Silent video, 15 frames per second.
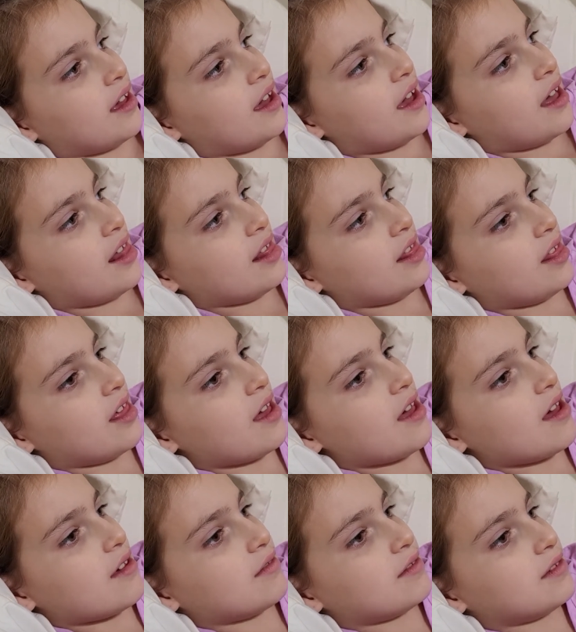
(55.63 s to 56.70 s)
I
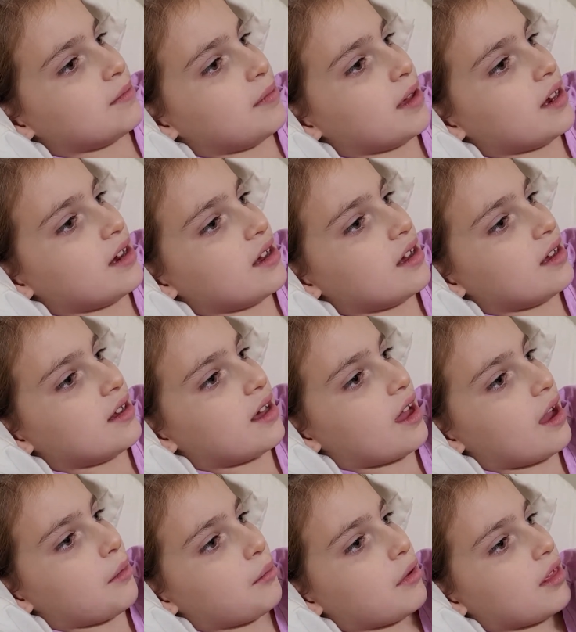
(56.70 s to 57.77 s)
love spending
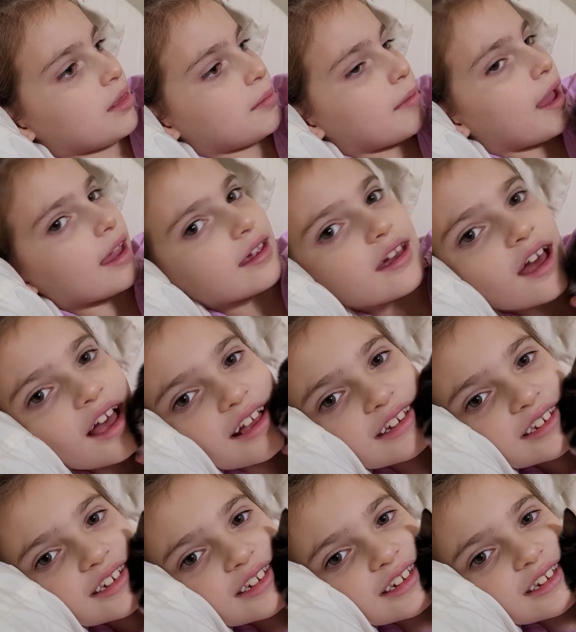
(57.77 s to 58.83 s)
time with my cousins